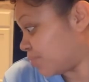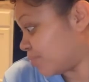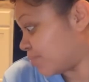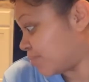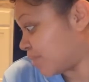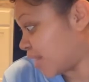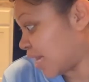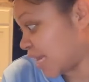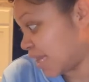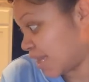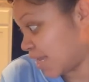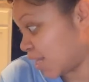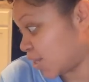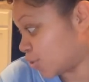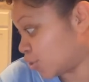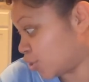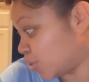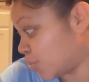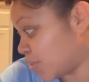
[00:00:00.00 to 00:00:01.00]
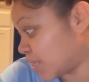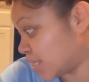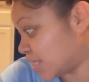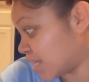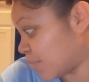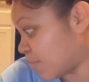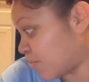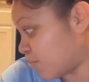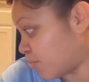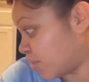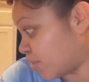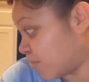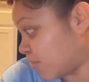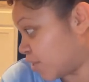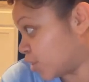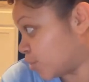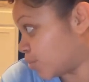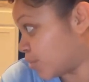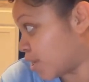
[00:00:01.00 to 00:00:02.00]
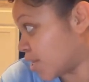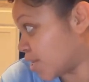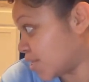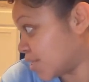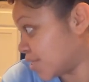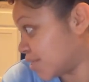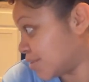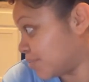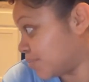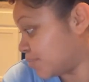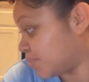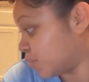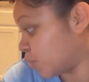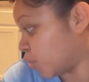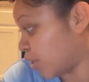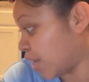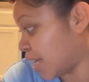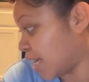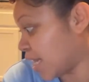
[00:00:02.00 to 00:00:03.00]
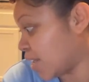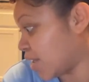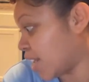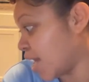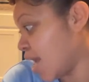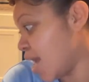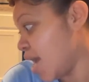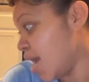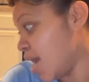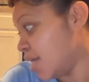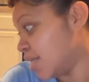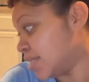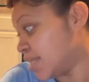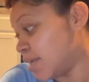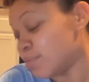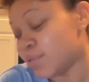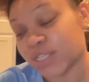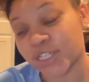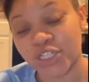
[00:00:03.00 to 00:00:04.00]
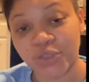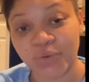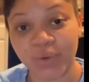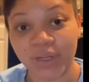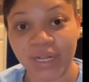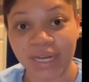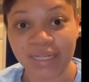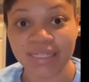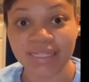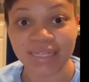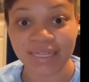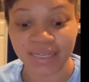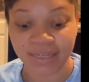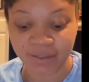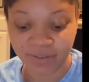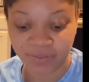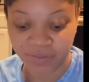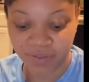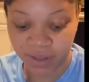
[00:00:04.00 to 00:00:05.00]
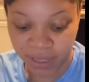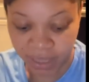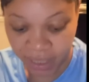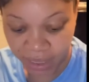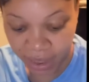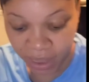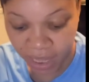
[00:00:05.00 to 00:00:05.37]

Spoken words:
Anything else you want to say before the finished product, or any tips that you would like to give the